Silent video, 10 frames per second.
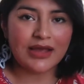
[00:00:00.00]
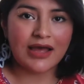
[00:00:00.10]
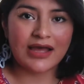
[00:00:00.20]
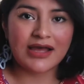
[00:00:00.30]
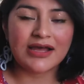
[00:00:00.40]

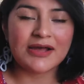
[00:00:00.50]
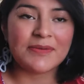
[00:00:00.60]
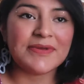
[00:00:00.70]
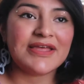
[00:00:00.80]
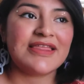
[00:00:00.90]

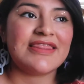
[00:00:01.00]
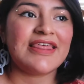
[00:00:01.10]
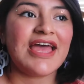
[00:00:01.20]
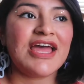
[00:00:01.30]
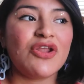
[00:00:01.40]

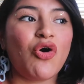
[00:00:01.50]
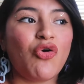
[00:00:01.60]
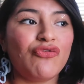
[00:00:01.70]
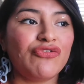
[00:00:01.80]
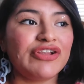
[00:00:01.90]
Then
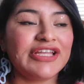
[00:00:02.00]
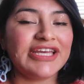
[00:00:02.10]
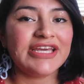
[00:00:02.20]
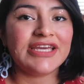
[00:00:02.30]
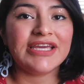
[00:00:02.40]

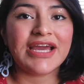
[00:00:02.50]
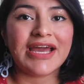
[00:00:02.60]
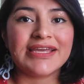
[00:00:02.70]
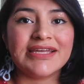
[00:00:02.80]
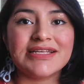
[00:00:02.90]
hopefully
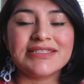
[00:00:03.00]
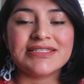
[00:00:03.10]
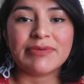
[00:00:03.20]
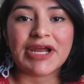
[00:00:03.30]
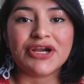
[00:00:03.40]
I can
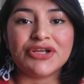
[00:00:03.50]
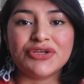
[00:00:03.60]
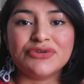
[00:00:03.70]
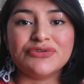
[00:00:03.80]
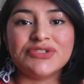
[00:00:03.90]
inspire
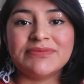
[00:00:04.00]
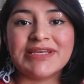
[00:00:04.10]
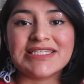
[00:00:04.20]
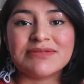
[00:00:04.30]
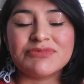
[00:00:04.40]
you to
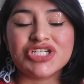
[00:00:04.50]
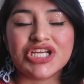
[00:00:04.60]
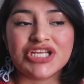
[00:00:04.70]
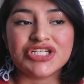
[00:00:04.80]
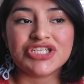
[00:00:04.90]
make some
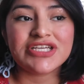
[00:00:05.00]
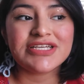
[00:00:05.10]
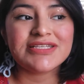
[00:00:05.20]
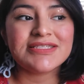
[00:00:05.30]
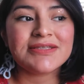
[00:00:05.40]

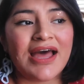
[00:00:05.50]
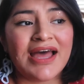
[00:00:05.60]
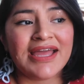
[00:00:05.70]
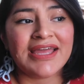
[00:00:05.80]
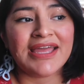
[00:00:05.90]
changes.
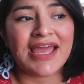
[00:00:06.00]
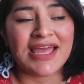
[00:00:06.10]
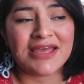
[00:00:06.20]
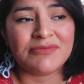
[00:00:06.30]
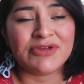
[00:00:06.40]
I
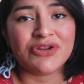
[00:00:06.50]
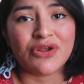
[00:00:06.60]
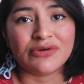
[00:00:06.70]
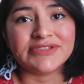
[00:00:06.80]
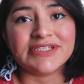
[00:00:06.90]
am in
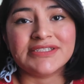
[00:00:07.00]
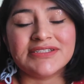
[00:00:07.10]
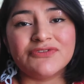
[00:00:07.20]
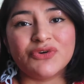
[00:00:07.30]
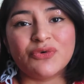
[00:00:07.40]
no sense
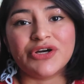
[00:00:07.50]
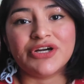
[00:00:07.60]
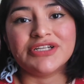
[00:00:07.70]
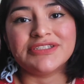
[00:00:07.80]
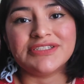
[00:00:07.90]
of the
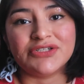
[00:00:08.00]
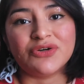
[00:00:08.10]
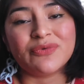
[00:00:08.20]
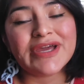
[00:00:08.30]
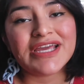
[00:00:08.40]
word
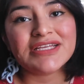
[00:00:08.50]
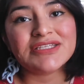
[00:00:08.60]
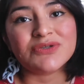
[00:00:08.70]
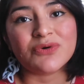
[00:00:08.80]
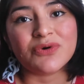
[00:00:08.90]
zero
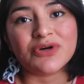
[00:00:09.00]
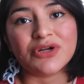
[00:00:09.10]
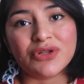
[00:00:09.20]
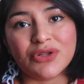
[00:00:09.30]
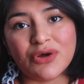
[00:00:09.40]
waste
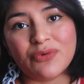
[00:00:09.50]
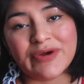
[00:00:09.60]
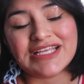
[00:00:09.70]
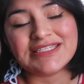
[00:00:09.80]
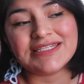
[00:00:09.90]
or low
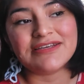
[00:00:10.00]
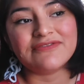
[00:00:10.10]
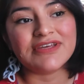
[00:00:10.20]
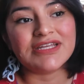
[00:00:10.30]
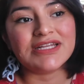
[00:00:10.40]
waste
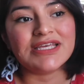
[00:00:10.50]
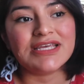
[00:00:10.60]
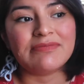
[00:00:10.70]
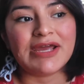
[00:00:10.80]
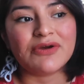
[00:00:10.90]
even
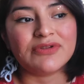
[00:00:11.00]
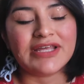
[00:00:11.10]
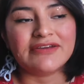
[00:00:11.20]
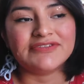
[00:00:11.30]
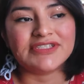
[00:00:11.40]
in my own
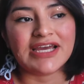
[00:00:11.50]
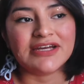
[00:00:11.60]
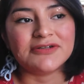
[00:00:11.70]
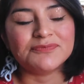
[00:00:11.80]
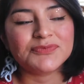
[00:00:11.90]

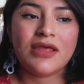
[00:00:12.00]
lifestyle,